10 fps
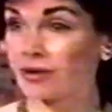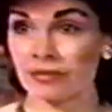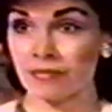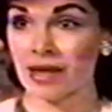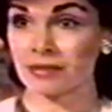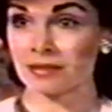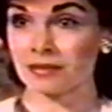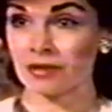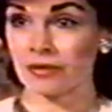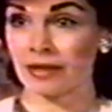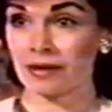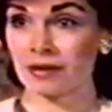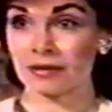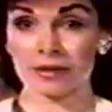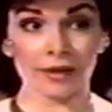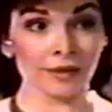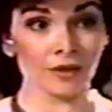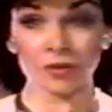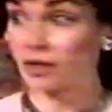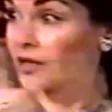while the Mass is going on, and
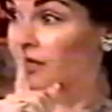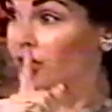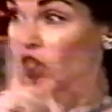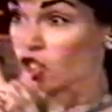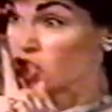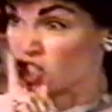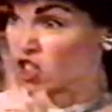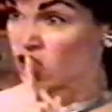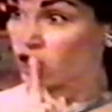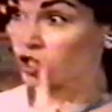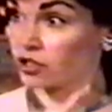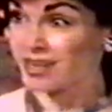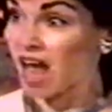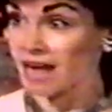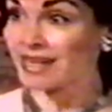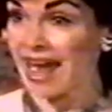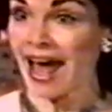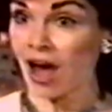I go, "Shh, not